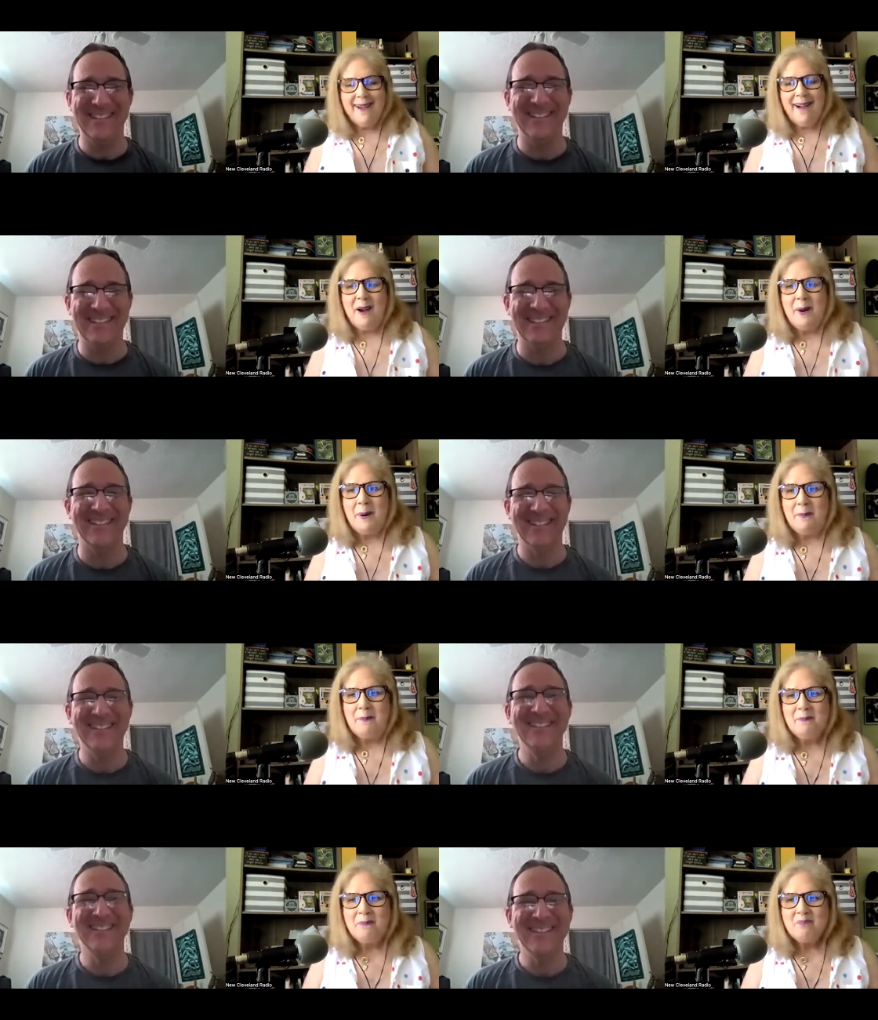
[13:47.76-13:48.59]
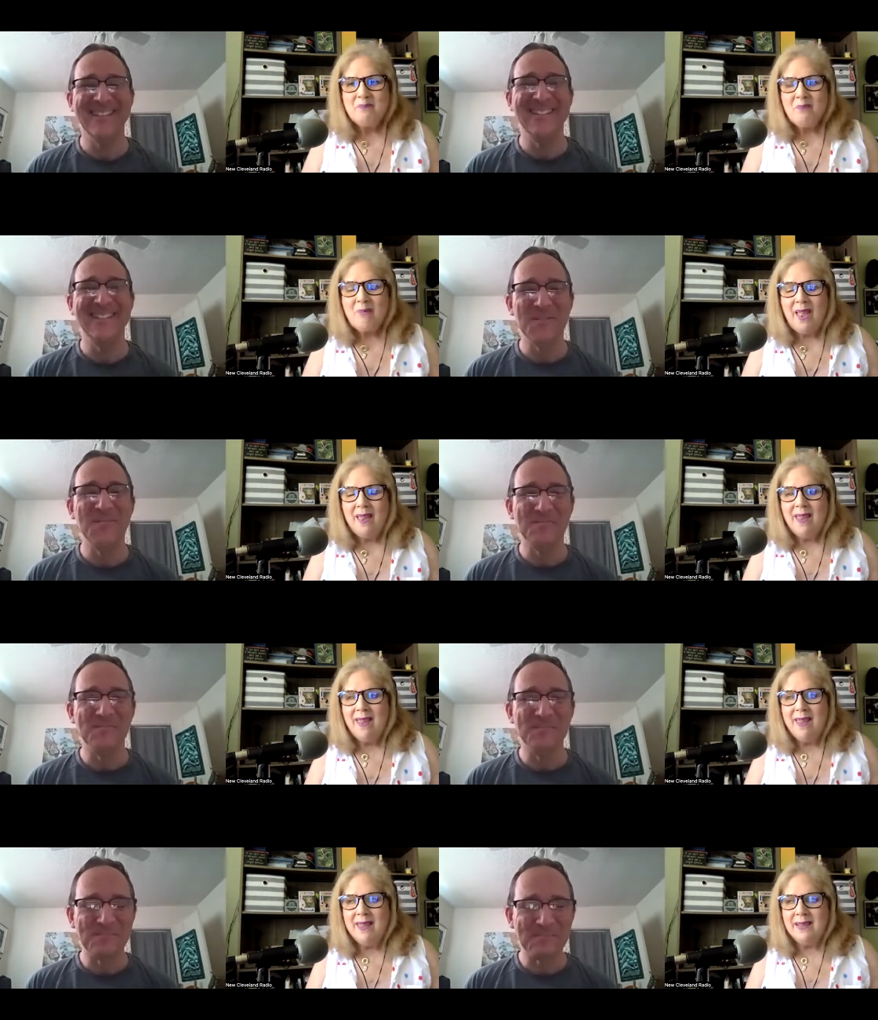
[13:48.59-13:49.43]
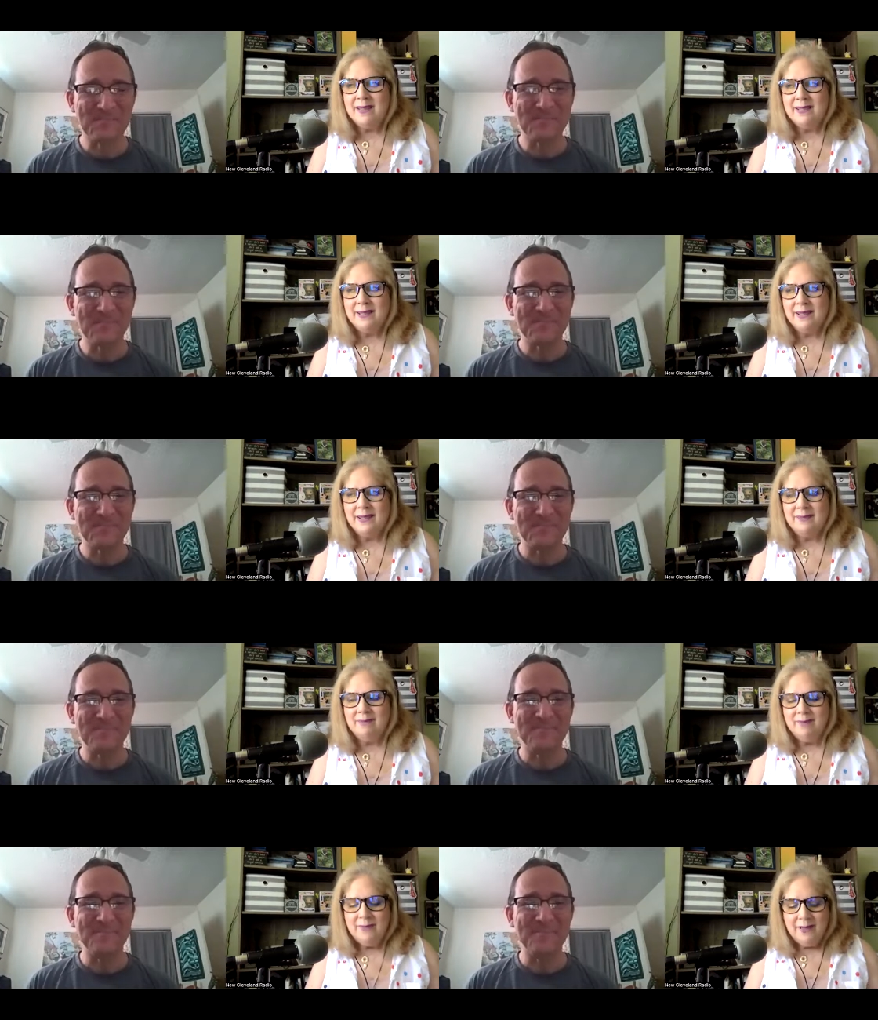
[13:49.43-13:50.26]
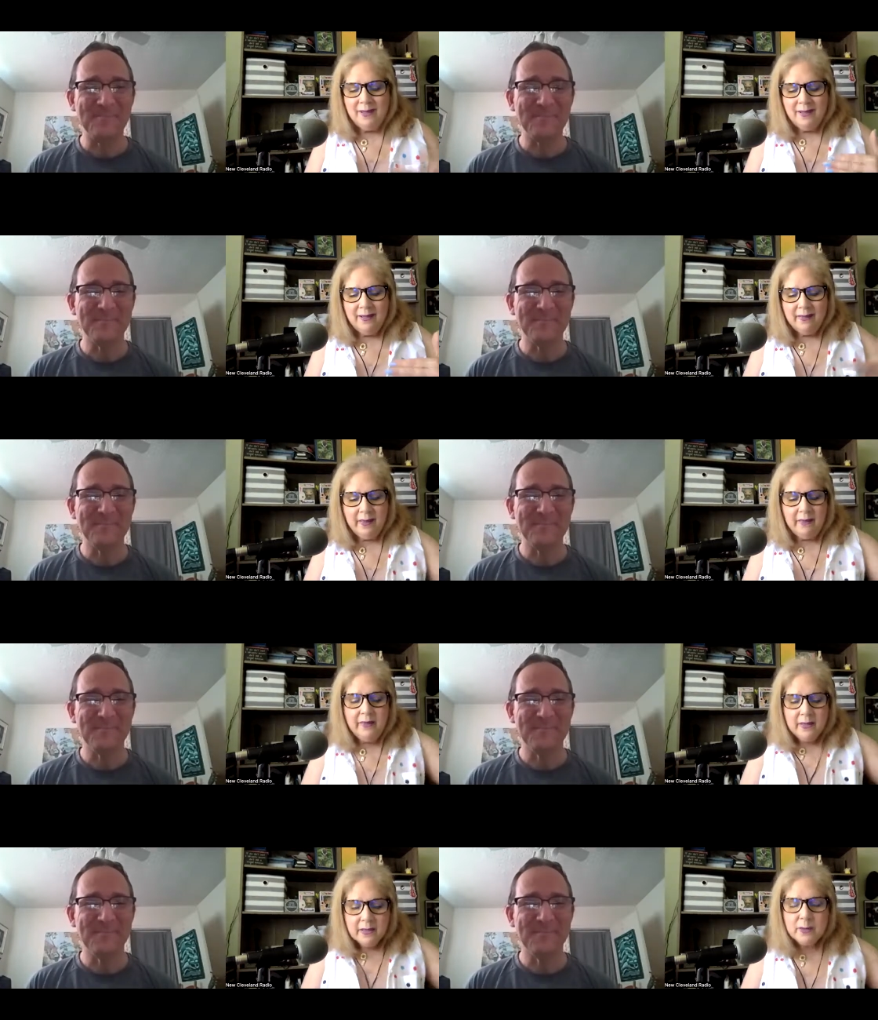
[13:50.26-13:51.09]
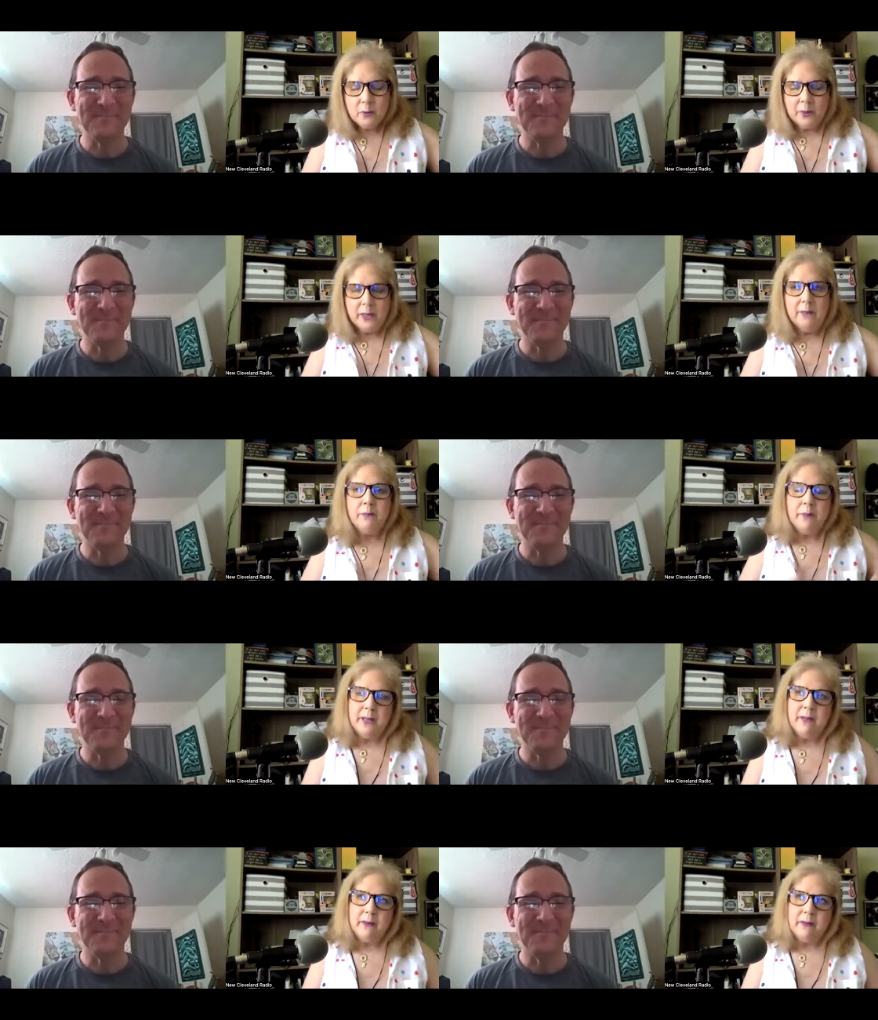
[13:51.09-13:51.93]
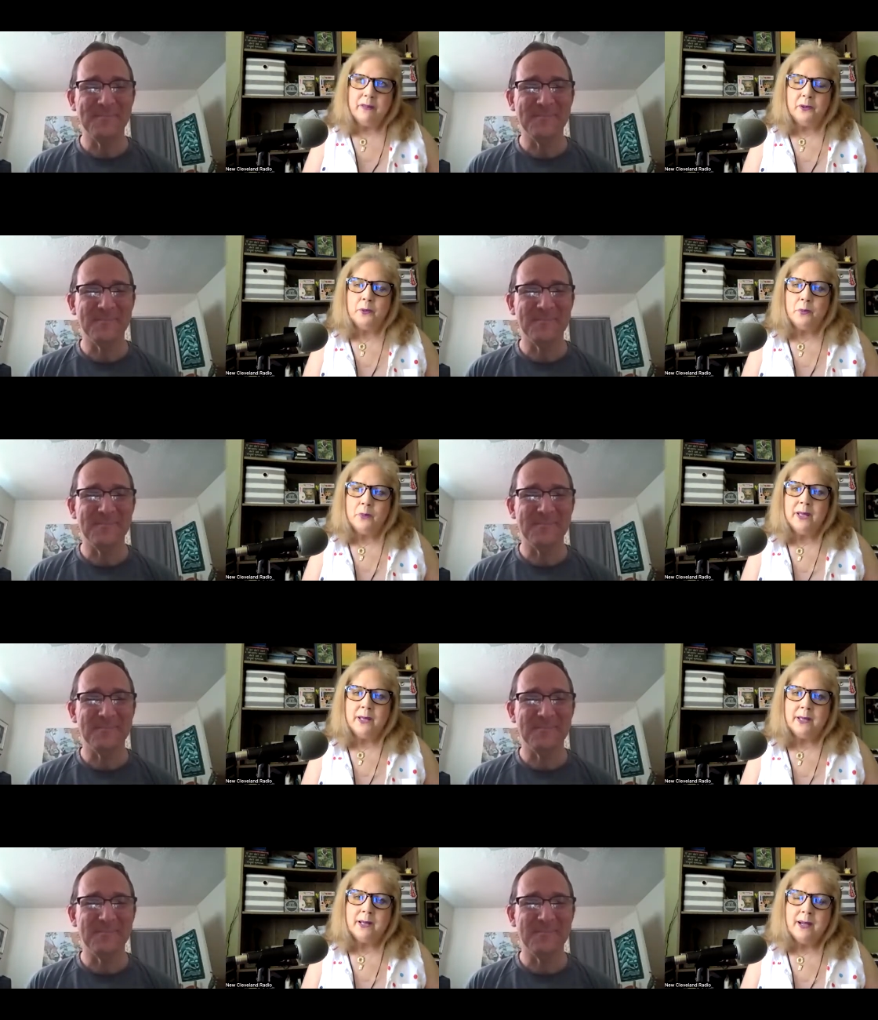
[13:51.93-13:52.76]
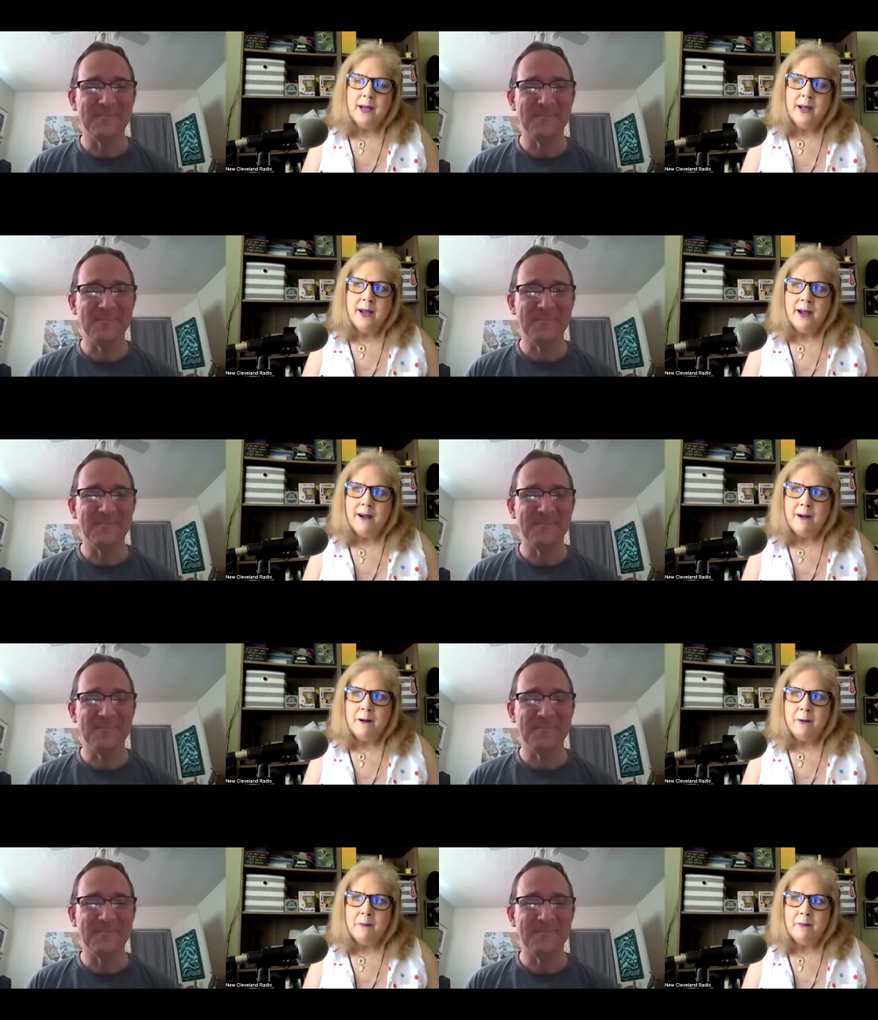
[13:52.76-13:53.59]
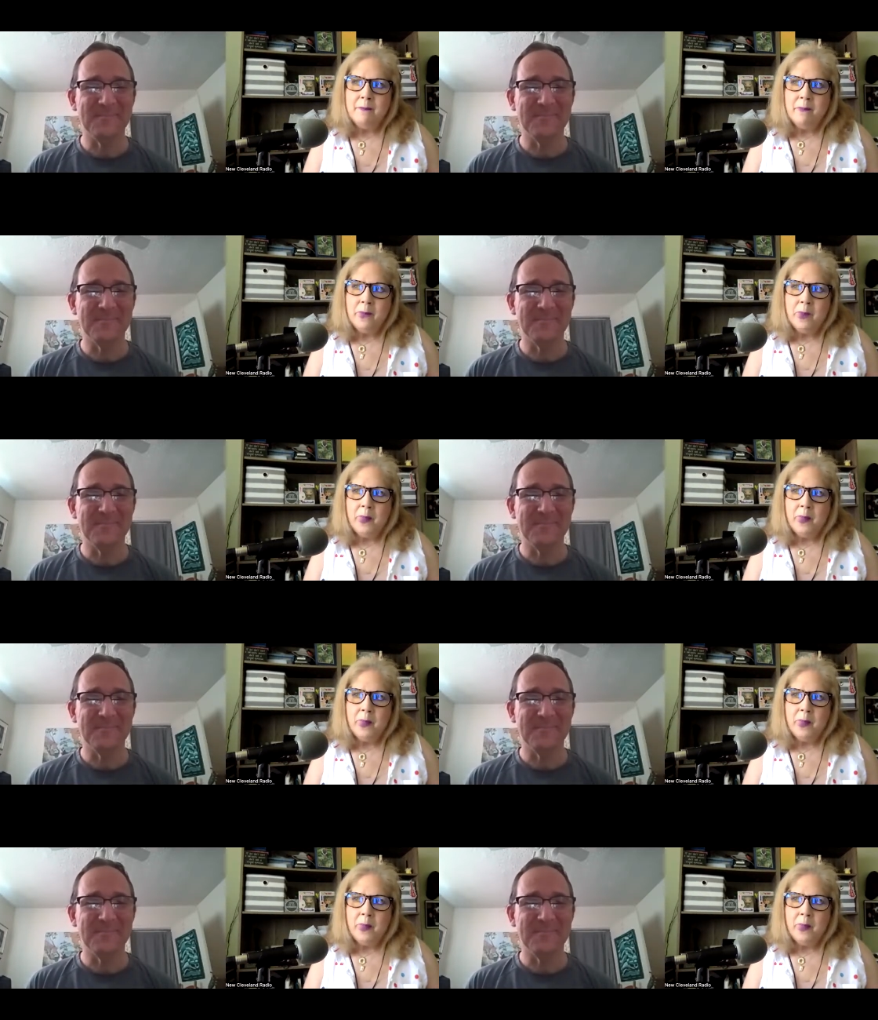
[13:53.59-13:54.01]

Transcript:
Speaker 1: Um, and, um, then this week being the third week, um,